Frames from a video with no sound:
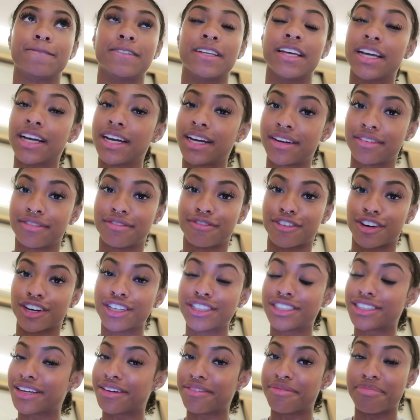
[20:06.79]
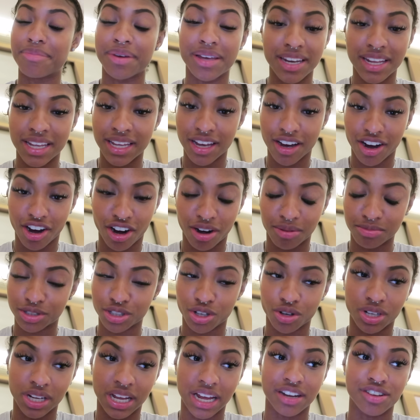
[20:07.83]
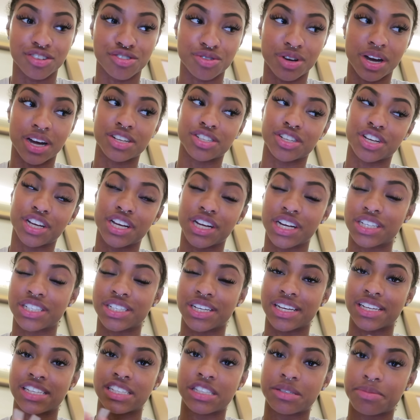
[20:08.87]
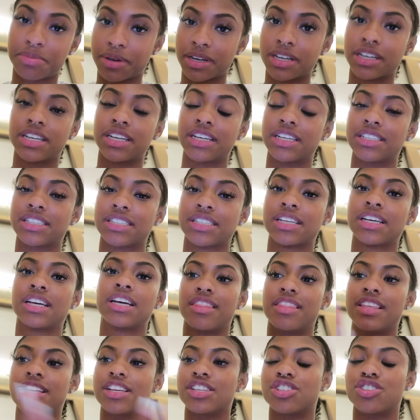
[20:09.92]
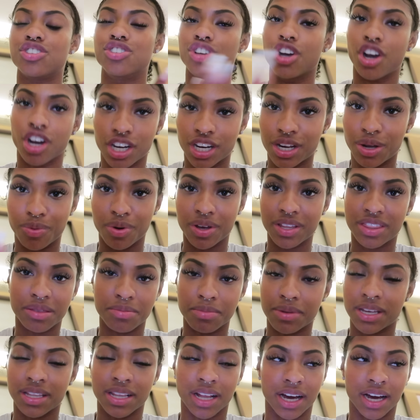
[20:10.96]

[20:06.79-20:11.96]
Yeah, first of many, y'all. I'm so glad that you guys are here to experience this journey with me.